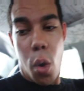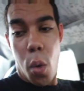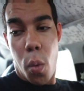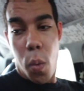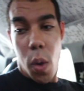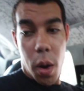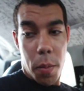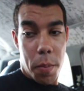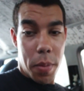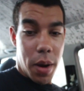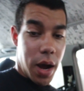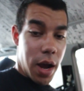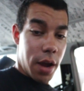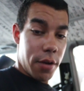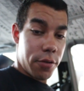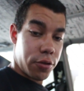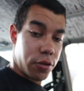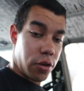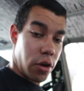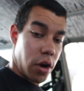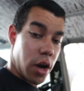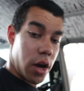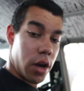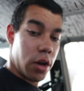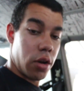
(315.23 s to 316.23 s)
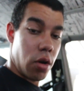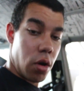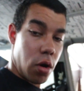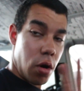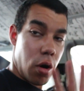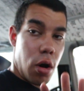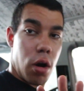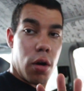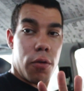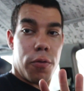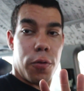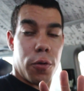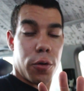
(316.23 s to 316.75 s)
Well, I've tried
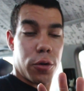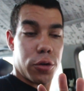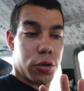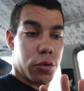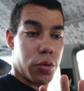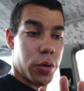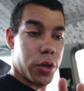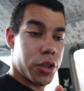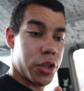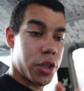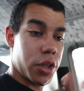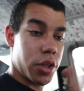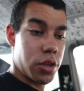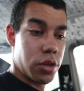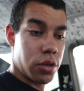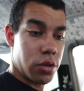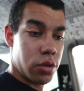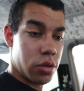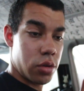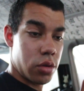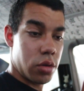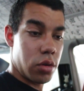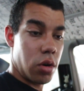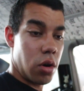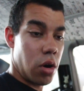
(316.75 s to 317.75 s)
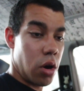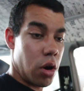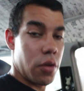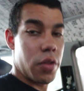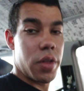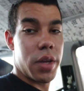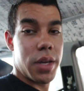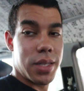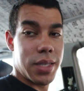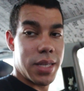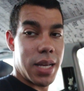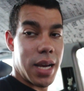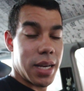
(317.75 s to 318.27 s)
all 4 switches, all
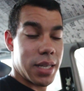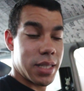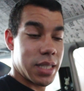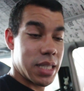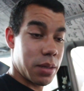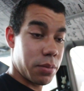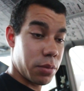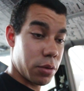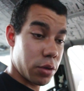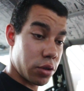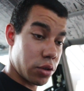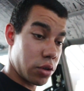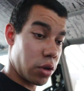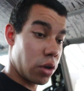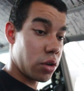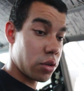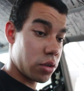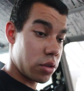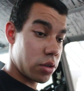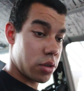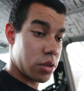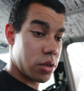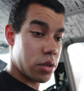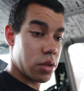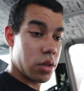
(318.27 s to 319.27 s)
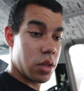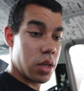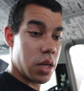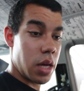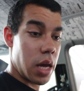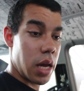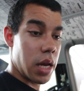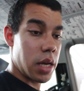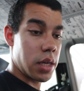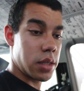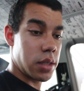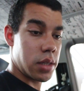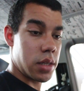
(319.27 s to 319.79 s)
the exact same results. The
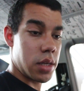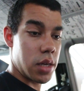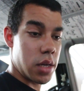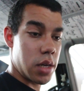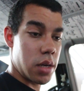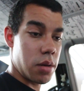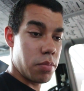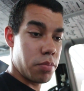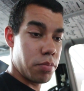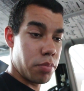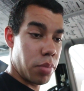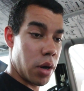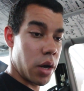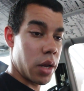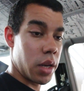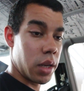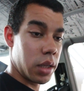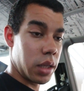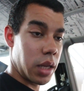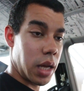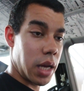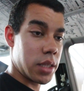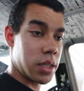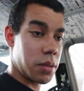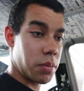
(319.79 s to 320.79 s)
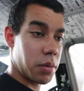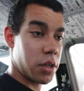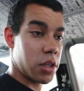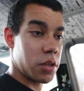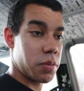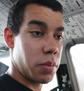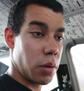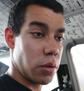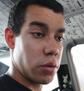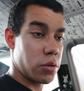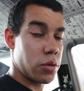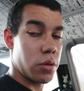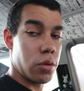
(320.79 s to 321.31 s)
AC button lights up like it's
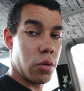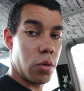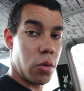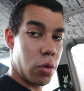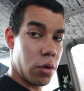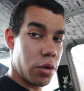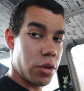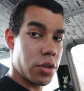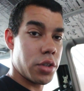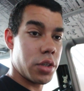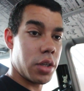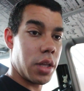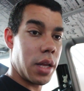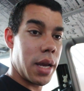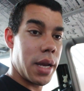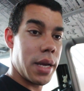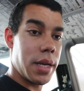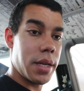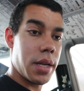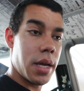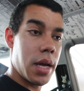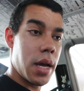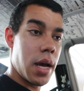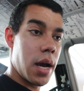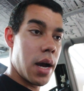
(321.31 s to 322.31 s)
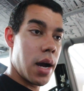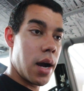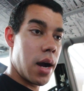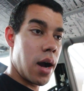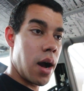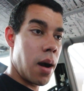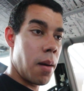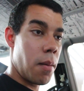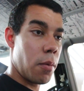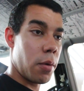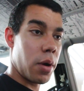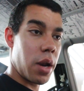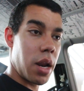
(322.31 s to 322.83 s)
supposed to, the orange light.
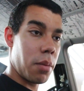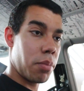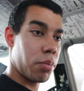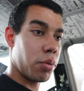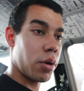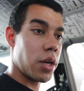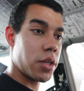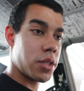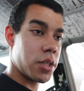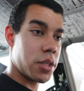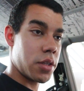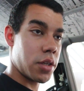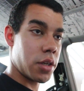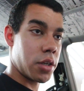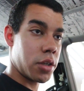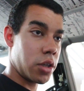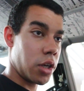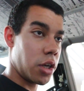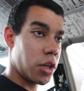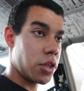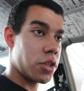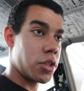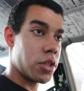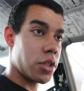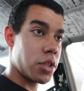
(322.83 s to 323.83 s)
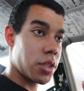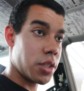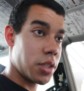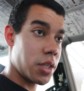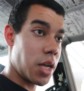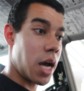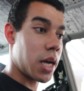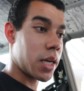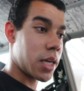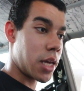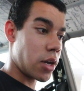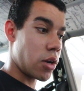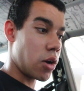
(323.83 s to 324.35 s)
When I press it, the clutch does
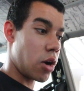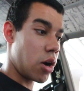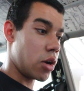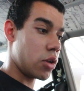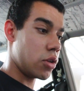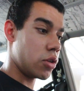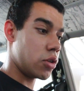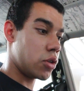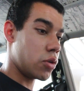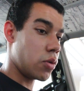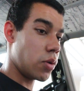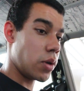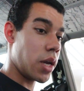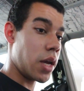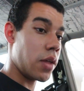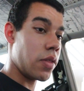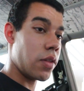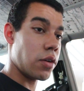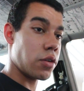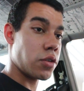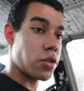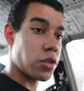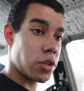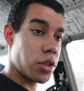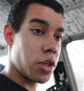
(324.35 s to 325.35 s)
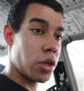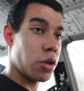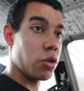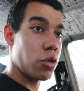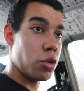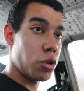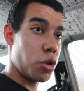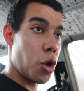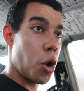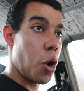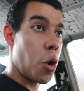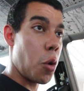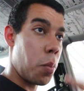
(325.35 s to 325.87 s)
not kick on. So again, there's still
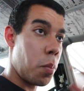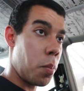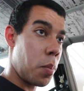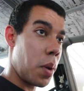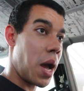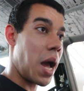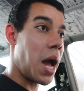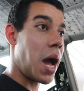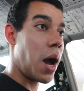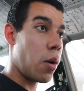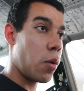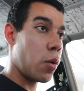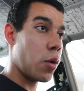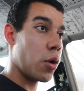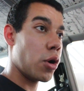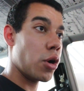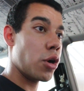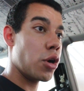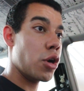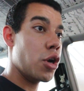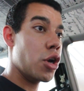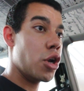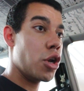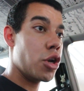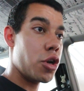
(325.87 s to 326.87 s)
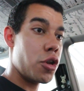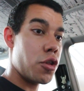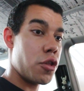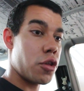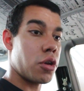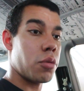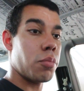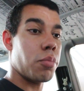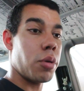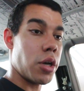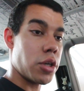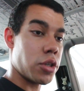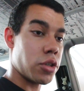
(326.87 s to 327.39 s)
no power to the
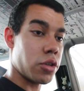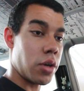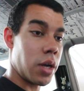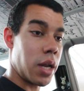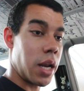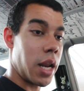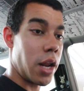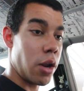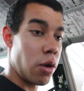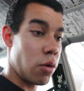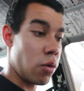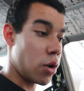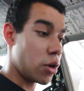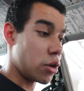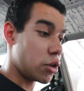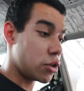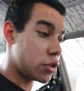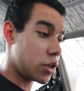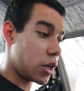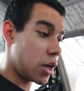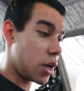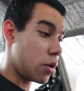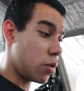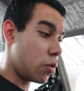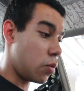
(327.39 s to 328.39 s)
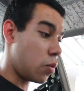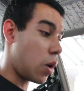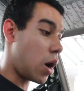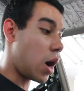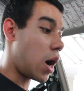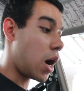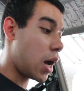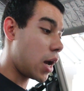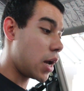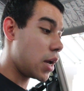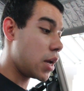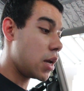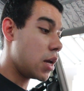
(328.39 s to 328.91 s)
compressor, and I don't understand
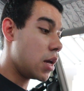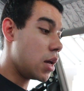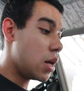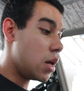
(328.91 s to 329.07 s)
why.